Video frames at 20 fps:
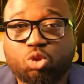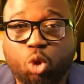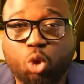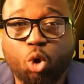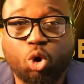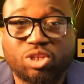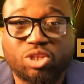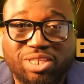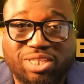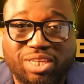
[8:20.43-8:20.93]

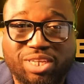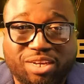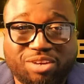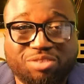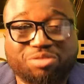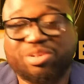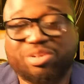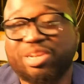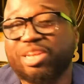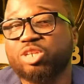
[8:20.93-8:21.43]

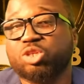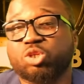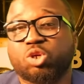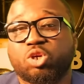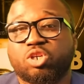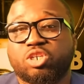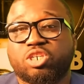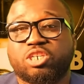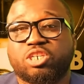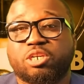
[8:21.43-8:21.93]
toxic
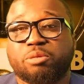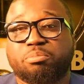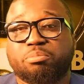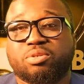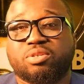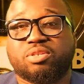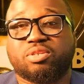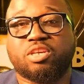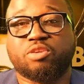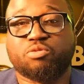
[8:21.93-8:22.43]

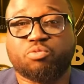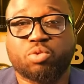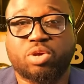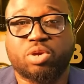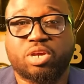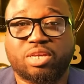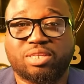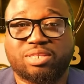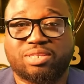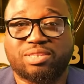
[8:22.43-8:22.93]
relationships, if we
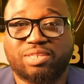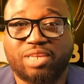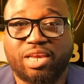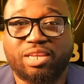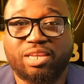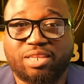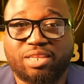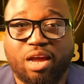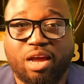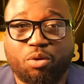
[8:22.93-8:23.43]
can
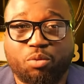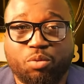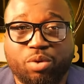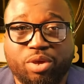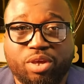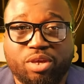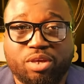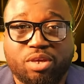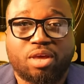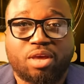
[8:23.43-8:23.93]
say it that
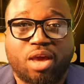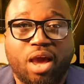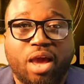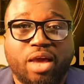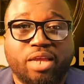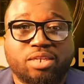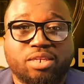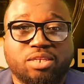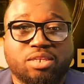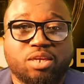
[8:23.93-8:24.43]
way,
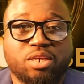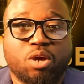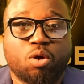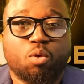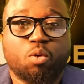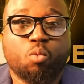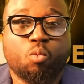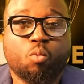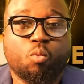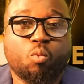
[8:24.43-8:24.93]
and
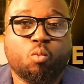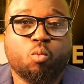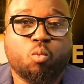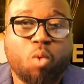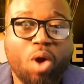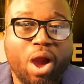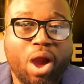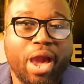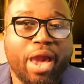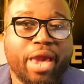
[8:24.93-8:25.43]

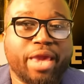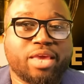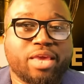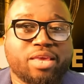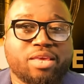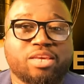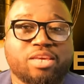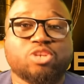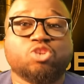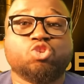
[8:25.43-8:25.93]

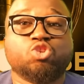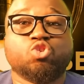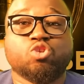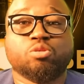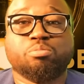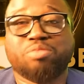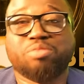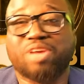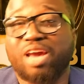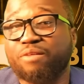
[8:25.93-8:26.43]
why it
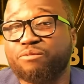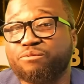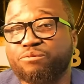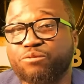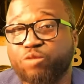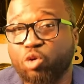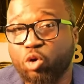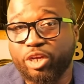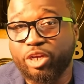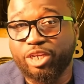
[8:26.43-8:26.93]
should be
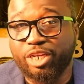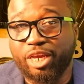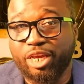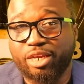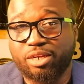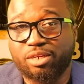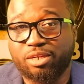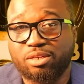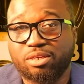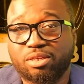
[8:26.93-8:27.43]

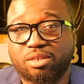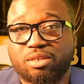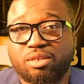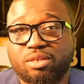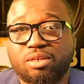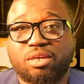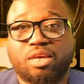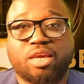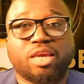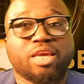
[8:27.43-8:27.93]
avoided
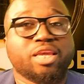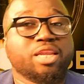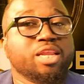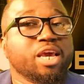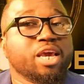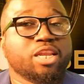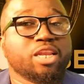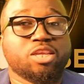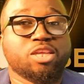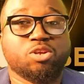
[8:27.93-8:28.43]
in
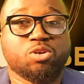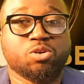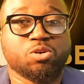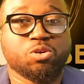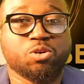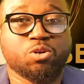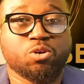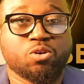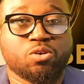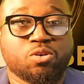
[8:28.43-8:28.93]
any
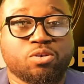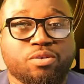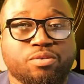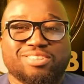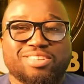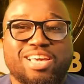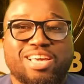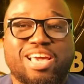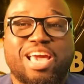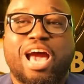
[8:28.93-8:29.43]
union.
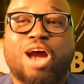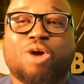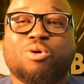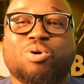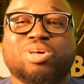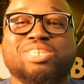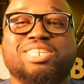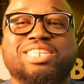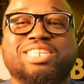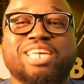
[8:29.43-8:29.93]

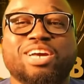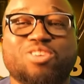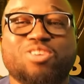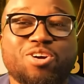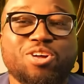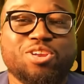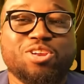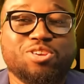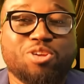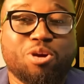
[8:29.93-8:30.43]
Our
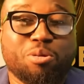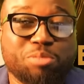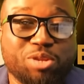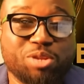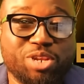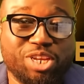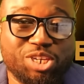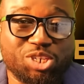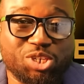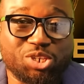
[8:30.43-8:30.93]
second
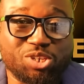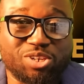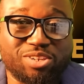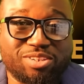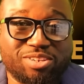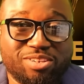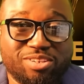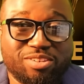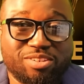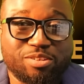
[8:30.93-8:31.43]

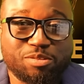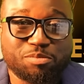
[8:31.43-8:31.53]
nomination